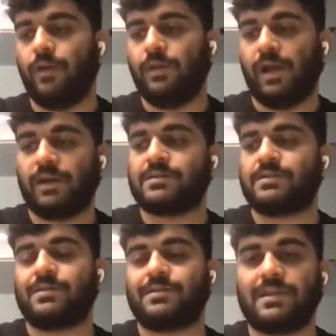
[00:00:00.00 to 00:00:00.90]

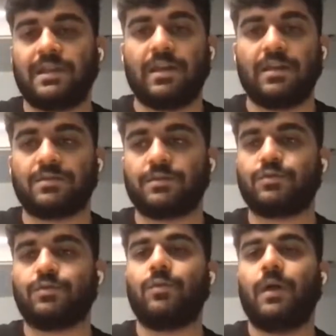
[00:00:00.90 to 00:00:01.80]
youngsters, teenagers
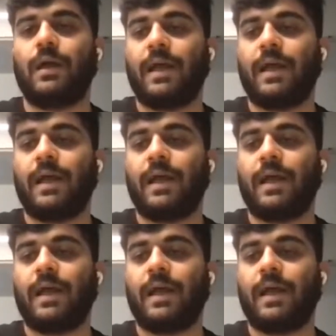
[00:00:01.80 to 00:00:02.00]
who